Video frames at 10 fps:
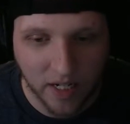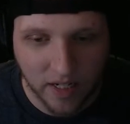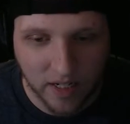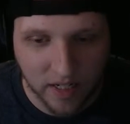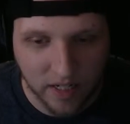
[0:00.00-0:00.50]

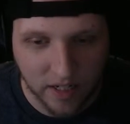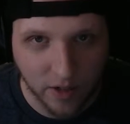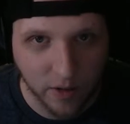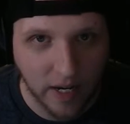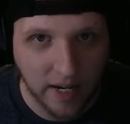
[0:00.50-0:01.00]

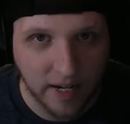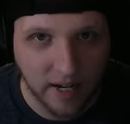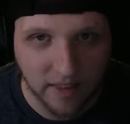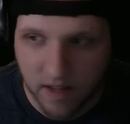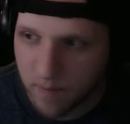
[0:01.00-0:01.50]
And
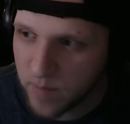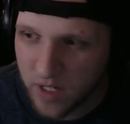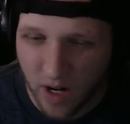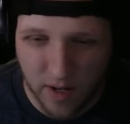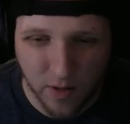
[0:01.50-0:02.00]

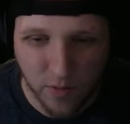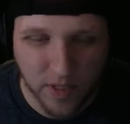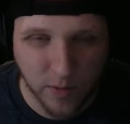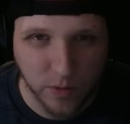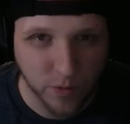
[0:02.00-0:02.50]
I don't think it was
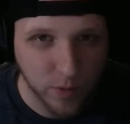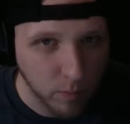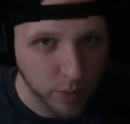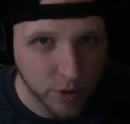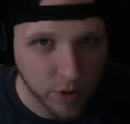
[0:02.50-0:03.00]
the flu. I'm
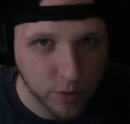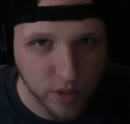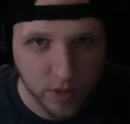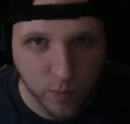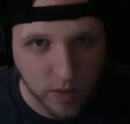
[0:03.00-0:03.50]
pretty sure it was
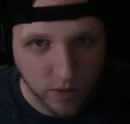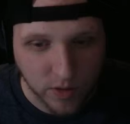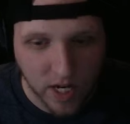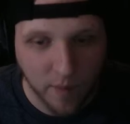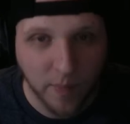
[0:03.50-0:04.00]
just one of those
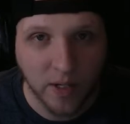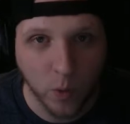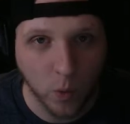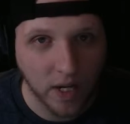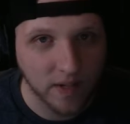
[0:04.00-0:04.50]
common
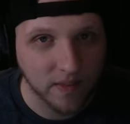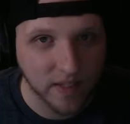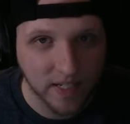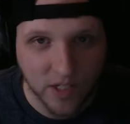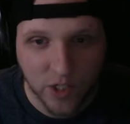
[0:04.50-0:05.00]
cold kind of
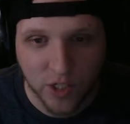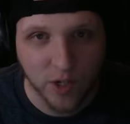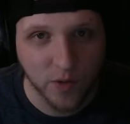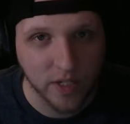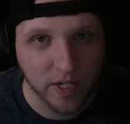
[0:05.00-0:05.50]
things.
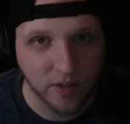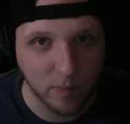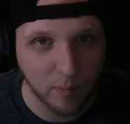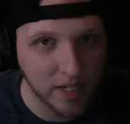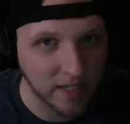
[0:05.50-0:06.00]
The yearly
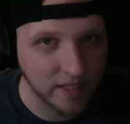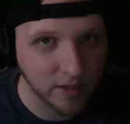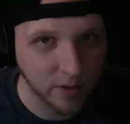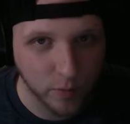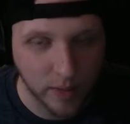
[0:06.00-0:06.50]
bug that goes
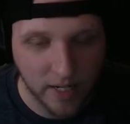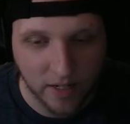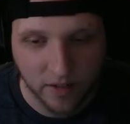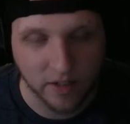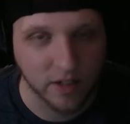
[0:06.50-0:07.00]
around. You